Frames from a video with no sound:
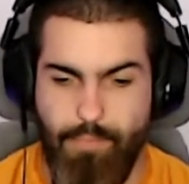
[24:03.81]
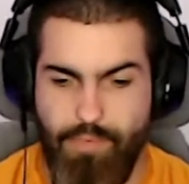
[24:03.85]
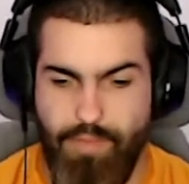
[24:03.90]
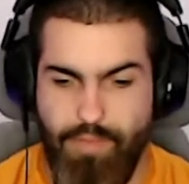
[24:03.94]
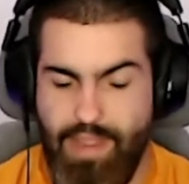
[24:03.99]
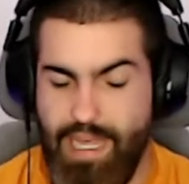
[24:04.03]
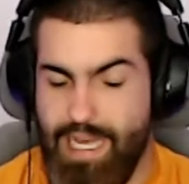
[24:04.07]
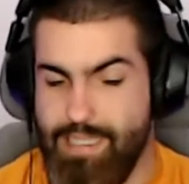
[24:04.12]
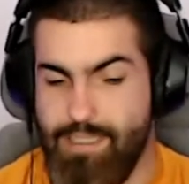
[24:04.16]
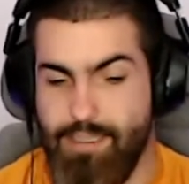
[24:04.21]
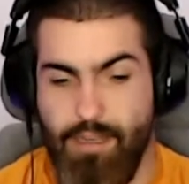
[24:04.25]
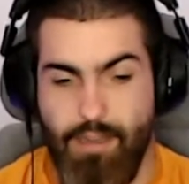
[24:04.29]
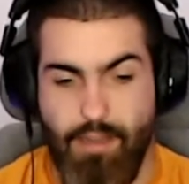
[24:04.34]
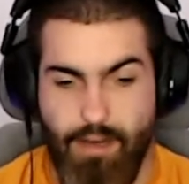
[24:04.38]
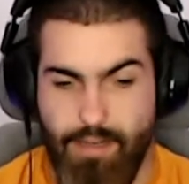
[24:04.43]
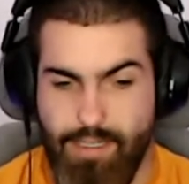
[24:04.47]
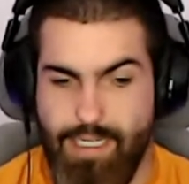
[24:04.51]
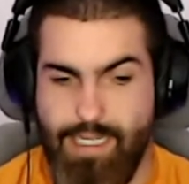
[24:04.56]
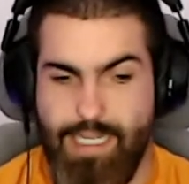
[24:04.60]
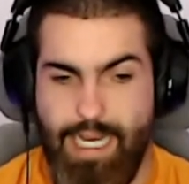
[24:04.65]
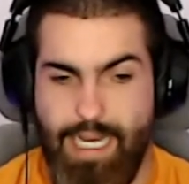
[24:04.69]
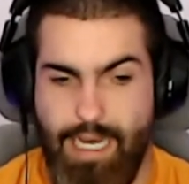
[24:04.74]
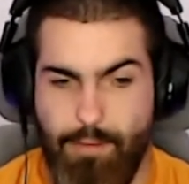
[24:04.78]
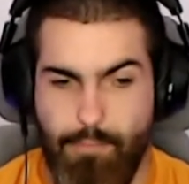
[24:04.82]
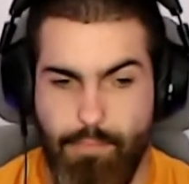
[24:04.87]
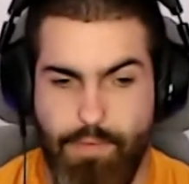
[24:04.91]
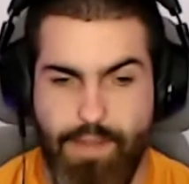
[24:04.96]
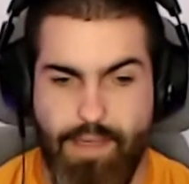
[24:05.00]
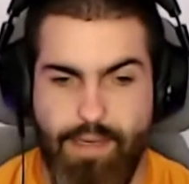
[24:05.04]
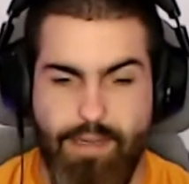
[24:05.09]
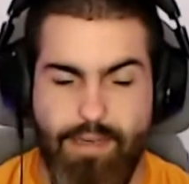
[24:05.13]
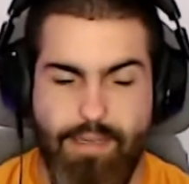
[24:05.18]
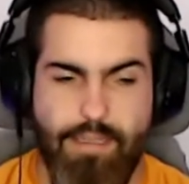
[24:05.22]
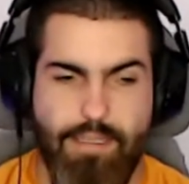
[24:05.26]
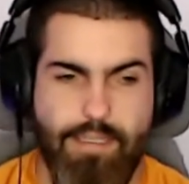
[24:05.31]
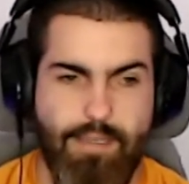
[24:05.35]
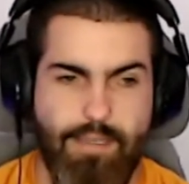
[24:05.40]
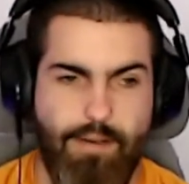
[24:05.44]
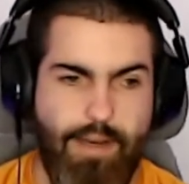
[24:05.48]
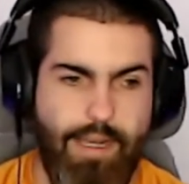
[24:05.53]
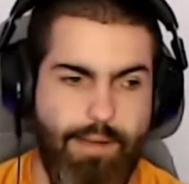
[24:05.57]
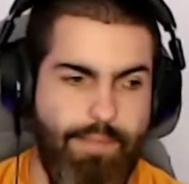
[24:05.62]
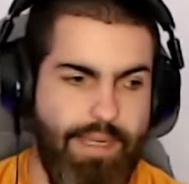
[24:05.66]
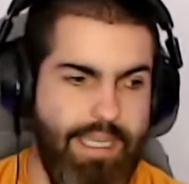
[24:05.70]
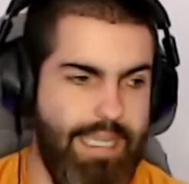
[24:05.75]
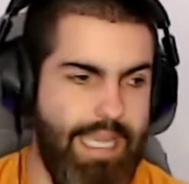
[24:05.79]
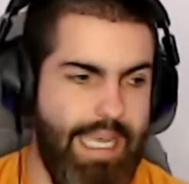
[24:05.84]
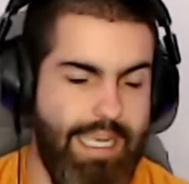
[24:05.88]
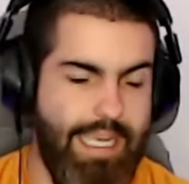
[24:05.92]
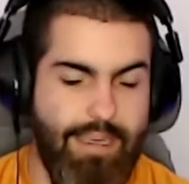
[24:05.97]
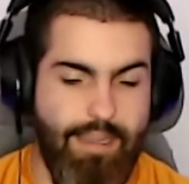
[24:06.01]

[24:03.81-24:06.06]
That's a lot of depth. So I mean,